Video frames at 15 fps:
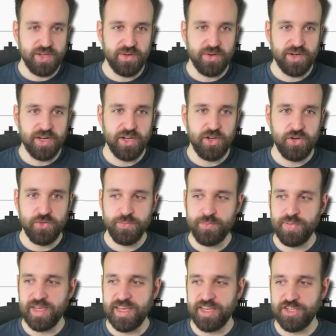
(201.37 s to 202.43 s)
our home
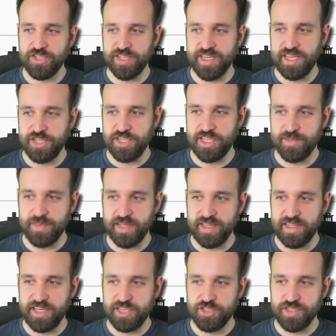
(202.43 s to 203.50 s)
page in HTML.
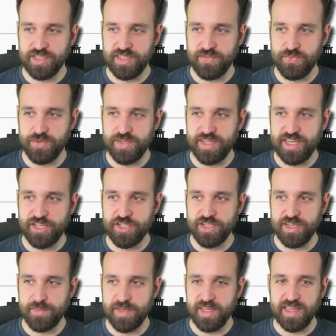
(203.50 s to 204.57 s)
And actually for the
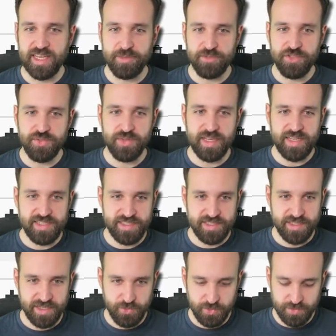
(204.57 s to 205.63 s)
HTML, I'm too lazy
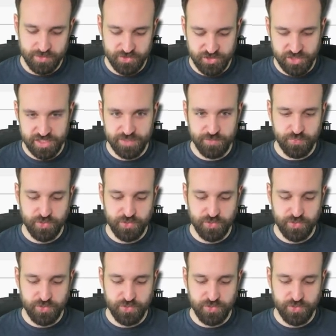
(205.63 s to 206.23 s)
and I will just